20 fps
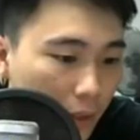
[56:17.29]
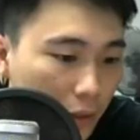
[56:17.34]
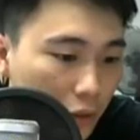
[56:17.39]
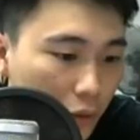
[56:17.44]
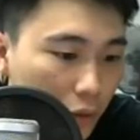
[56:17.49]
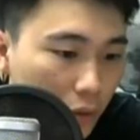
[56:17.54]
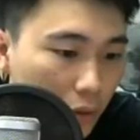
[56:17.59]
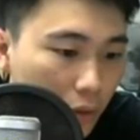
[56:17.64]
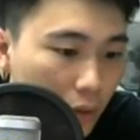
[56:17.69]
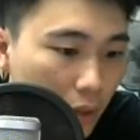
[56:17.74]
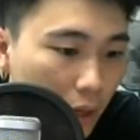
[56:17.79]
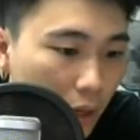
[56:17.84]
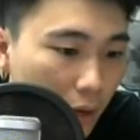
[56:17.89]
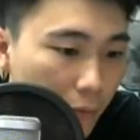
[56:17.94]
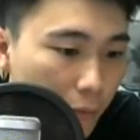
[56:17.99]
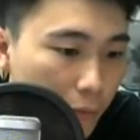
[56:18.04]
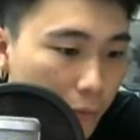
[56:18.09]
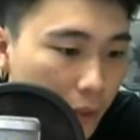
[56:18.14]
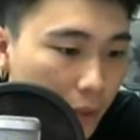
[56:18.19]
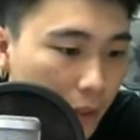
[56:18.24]
so have
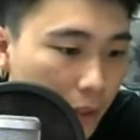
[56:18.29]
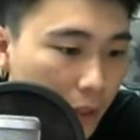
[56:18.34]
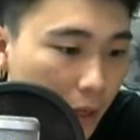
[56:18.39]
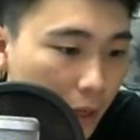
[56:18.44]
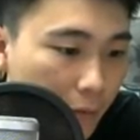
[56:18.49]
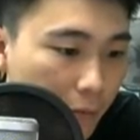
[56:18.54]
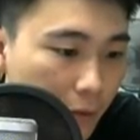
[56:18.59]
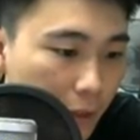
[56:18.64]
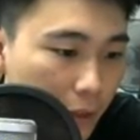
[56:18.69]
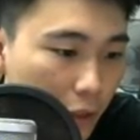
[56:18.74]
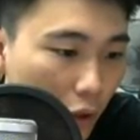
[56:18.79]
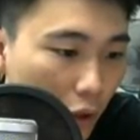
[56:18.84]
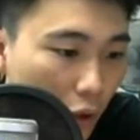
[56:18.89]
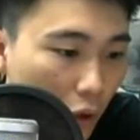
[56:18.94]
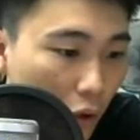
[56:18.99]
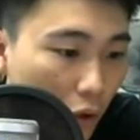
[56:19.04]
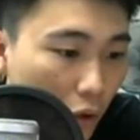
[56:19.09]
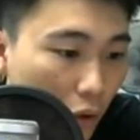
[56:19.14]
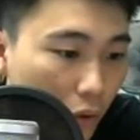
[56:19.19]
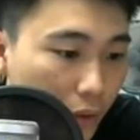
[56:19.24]
we covered
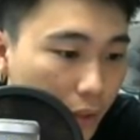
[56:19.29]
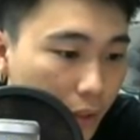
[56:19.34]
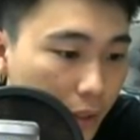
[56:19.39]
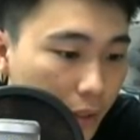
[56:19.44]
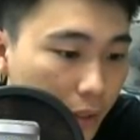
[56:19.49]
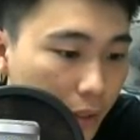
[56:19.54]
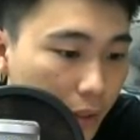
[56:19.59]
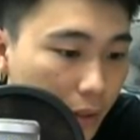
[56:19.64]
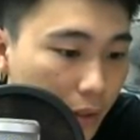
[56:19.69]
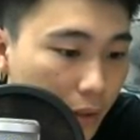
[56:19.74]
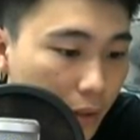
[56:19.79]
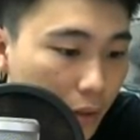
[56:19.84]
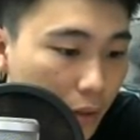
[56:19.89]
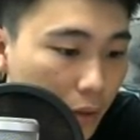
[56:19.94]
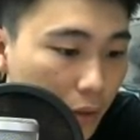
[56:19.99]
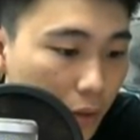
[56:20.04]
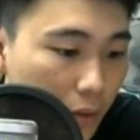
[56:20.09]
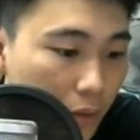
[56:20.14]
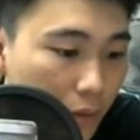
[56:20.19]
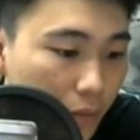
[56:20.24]
all the
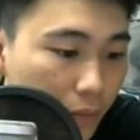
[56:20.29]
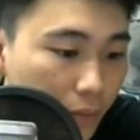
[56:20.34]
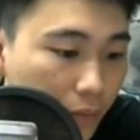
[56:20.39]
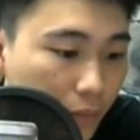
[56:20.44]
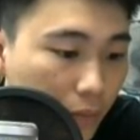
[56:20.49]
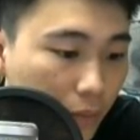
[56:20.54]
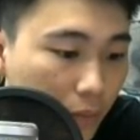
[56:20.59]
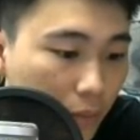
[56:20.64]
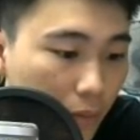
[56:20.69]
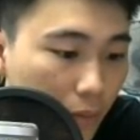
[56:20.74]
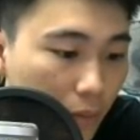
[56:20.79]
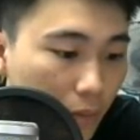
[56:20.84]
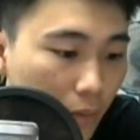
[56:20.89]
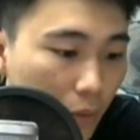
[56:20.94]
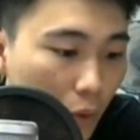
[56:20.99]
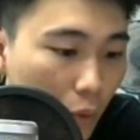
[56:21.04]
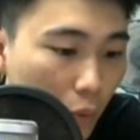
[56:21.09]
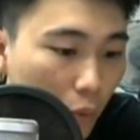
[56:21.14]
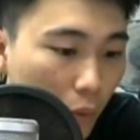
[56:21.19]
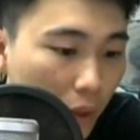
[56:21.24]

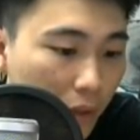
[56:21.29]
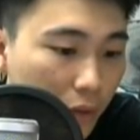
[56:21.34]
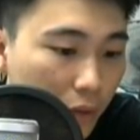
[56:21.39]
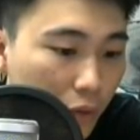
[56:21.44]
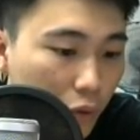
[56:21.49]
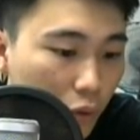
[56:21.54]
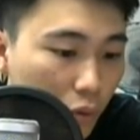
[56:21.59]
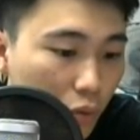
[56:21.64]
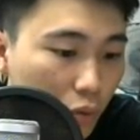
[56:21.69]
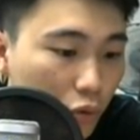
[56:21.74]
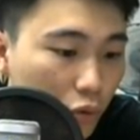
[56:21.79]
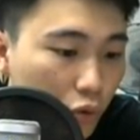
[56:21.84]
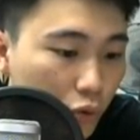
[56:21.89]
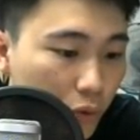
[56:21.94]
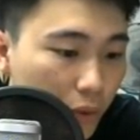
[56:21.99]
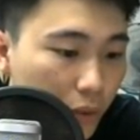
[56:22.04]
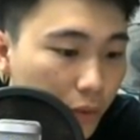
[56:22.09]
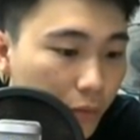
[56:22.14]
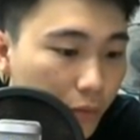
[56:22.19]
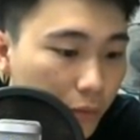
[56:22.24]
1, 2,
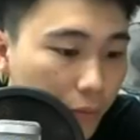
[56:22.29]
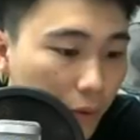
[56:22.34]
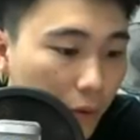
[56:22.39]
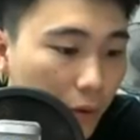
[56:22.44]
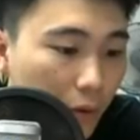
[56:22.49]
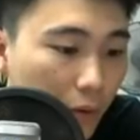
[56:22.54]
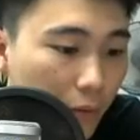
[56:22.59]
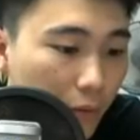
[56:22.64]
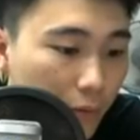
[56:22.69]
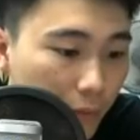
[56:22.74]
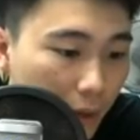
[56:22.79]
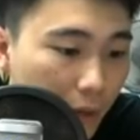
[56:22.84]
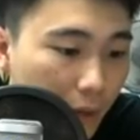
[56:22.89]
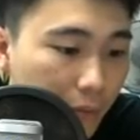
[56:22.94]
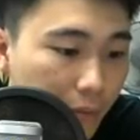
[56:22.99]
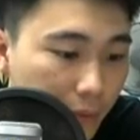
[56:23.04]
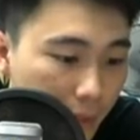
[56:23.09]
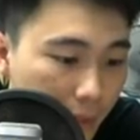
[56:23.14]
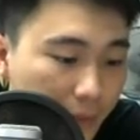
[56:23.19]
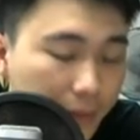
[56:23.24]
3, 4, 5?
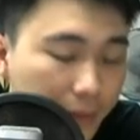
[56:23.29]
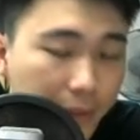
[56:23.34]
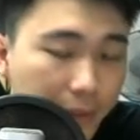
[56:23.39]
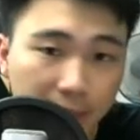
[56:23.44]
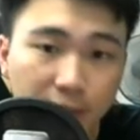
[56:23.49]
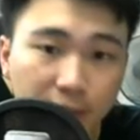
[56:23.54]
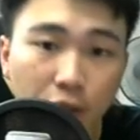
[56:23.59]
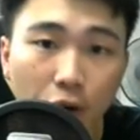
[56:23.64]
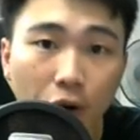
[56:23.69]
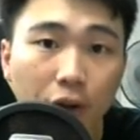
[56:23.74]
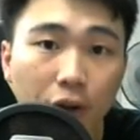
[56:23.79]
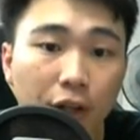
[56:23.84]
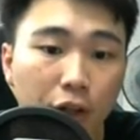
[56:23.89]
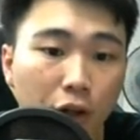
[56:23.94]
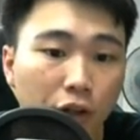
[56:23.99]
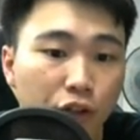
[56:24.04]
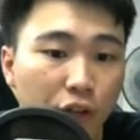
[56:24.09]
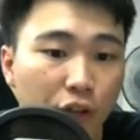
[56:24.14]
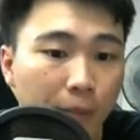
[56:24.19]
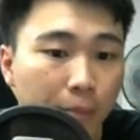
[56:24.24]
Yes, that's all the
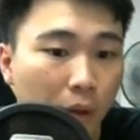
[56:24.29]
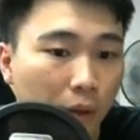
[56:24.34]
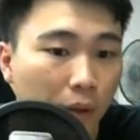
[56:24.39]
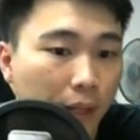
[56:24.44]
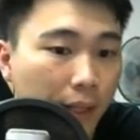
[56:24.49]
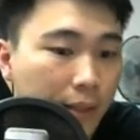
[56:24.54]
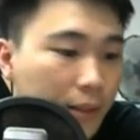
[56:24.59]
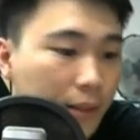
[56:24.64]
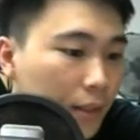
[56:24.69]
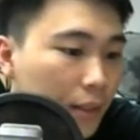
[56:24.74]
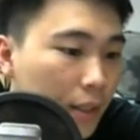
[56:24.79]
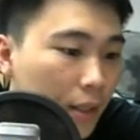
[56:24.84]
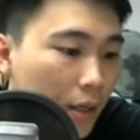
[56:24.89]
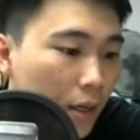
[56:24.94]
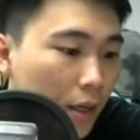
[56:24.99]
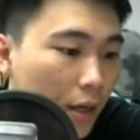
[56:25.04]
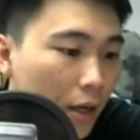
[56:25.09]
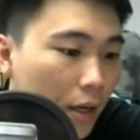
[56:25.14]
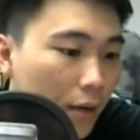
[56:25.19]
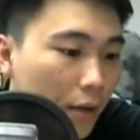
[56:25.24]
non-jackpot cards.
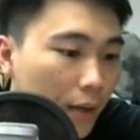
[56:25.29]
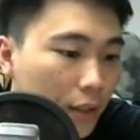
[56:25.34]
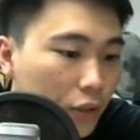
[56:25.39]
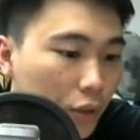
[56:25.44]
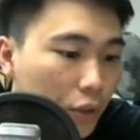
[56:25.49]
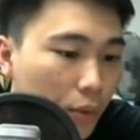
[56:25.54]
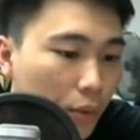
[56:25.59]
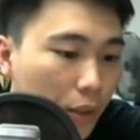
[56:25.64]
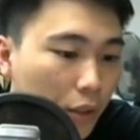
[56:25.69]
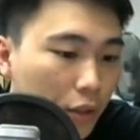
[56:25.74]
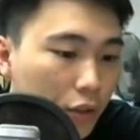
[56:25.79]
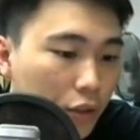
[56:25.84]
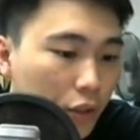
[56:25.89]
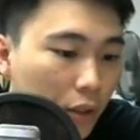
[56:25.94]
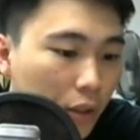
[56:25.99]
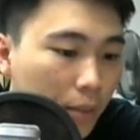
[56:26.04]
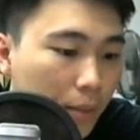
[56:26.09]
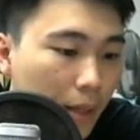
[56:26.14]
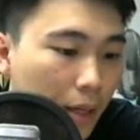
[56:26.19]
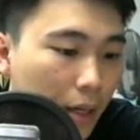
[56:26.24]
Right, so we're gonna talk
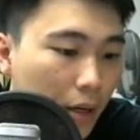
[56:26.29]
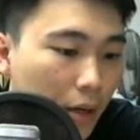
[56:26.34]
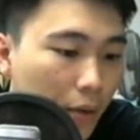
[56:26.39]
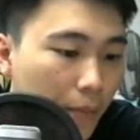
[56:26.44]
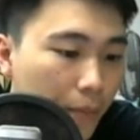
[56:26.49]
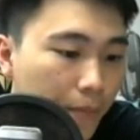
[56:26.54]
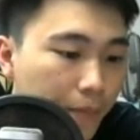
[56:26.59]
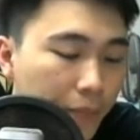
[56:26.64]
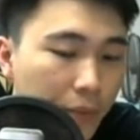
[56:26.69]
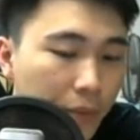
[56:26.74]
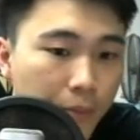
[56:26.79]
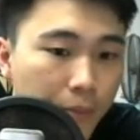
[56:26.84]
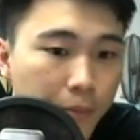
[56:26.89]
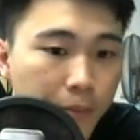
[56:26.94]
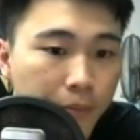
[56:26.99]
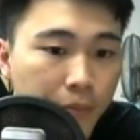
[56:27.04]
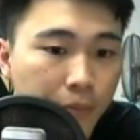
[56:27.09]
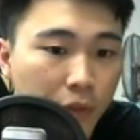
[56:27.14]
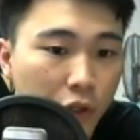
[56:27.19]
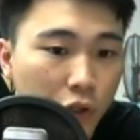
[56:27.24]
about
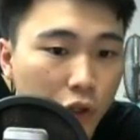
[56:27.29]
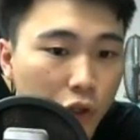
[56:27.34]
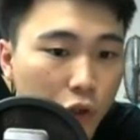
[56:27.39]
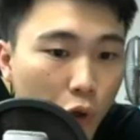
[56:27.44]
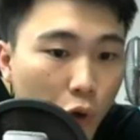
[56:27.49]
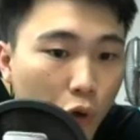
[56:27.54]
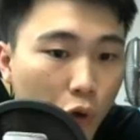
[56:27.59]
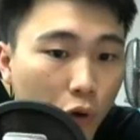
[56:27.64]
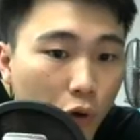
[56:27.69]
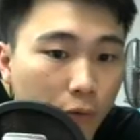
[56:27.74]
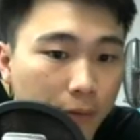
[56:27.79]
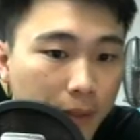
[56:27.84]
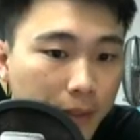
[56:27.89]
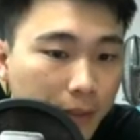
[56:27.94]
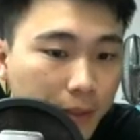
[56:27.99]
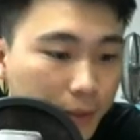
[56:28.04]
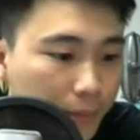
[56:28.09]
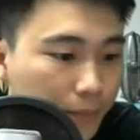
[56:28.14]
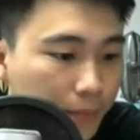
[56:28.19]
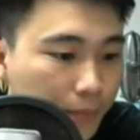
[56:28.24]
Hyogo first.